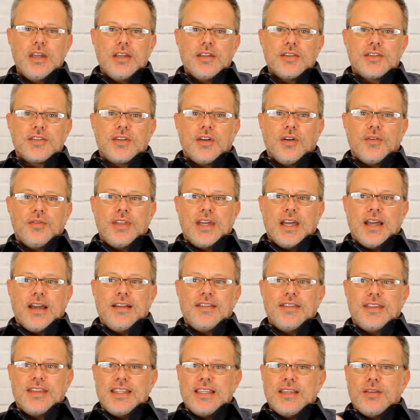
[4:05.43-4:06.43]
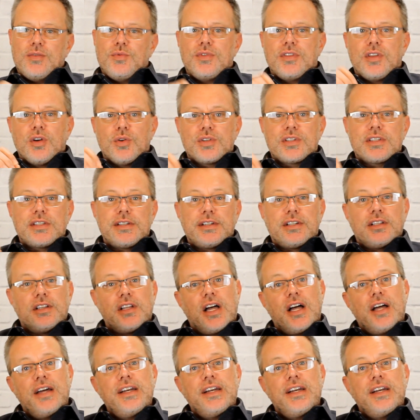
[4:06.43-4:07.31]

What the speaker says: so that those little